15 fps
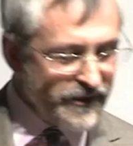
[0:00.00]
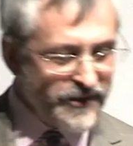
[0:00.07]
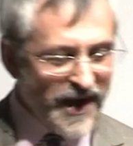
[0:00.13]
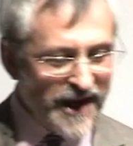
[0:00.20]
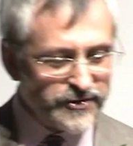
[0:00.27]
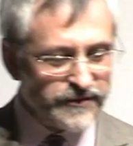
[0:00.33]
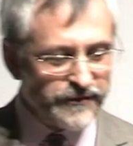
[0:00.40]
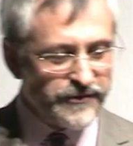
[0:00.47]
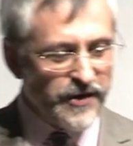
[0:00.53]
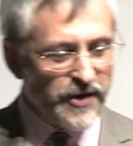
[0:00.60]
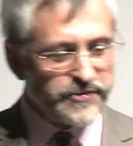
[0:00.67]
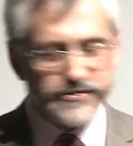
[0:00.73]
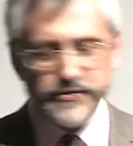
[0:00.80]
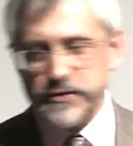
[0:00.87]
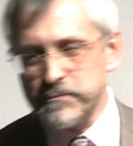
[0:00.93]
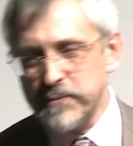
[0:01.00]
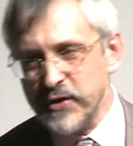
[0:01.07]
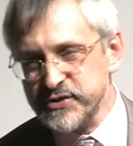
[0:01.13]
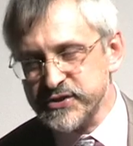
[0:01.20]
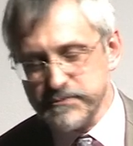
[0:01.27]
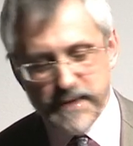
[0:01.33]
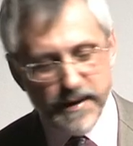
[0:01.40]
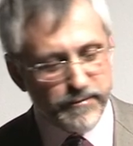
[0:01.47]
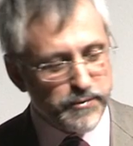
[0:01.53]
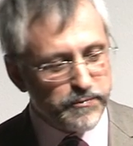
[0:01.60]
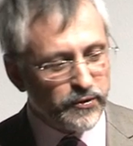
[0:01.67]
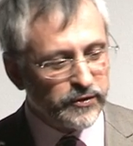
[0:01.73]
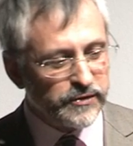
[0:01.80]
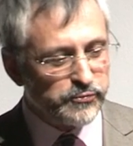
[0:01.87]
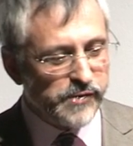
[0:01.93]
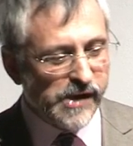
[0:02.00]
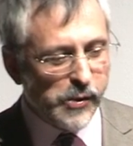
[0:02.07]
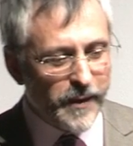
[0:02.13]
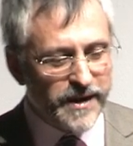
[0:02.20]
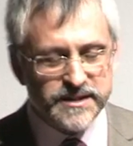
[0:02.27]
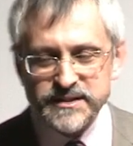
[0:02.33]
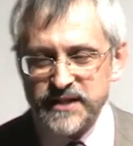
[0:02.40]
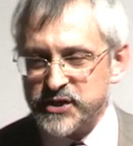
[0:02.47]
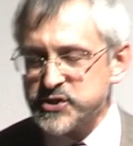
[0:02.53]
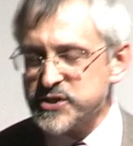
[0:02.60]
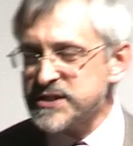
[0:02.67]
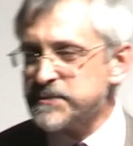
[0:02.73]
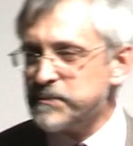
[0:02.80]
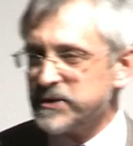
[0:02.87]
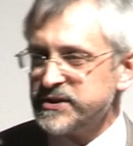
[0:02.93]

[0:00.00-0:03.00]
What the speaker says: that of those of the most memorable railway stations,